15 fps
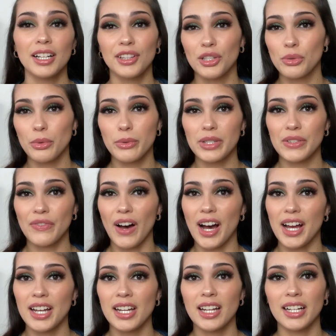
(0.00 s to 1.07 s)
This one was
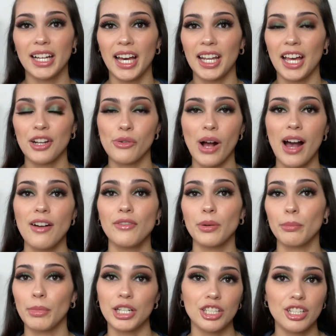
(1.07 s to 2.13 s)
fine. Again, I don't have
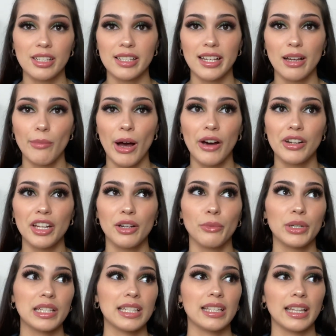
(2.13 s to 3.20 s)
much to say about it. It
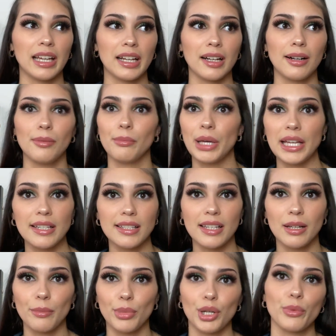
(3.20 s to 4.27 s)
wasn't like
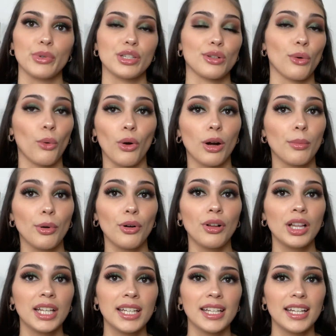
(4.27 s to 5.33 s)
amazing, but it wasn't
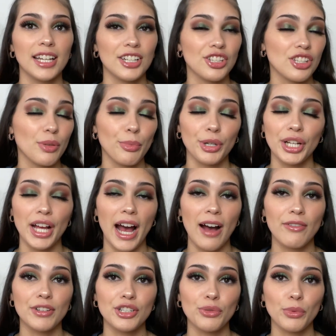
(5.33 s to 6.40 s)
horrible. It's just a pretty
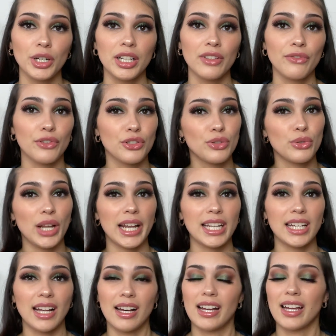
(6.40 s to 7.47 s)
average one for
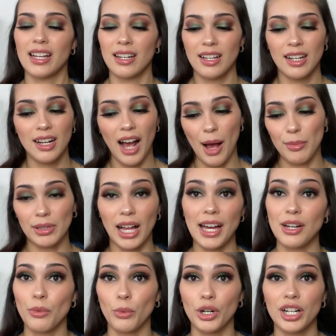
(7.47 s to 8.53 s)
$2.99. I'm glad
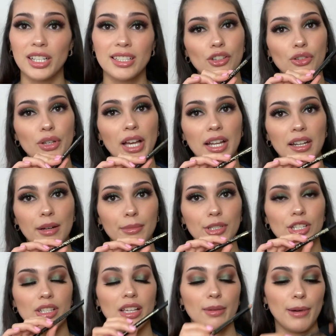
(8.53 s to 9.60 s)
it worked. So yeah, not much
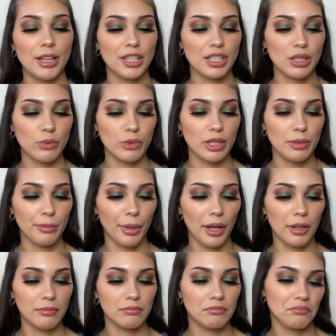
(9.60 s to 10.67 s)
to say about this one,
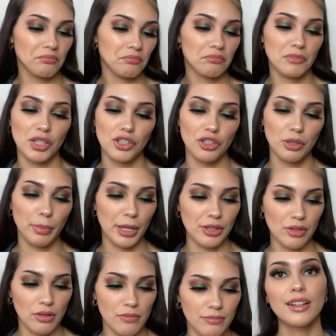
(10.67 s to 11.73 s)
but it's a good pencil.